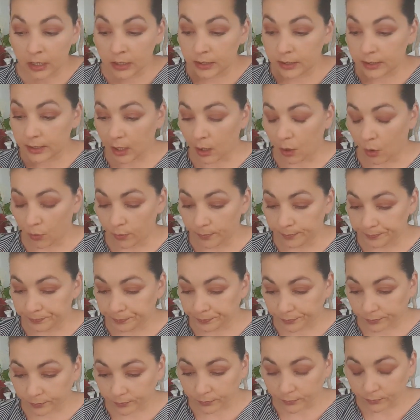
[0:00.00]
So
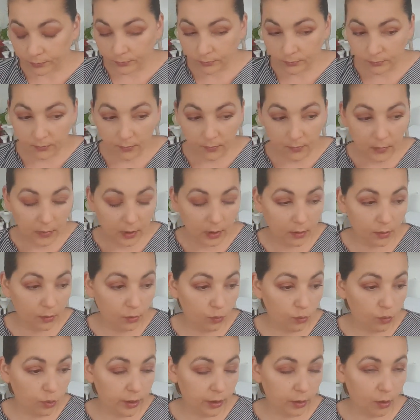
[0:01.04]

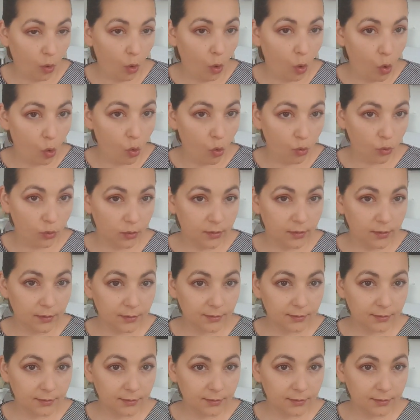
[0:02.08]
we all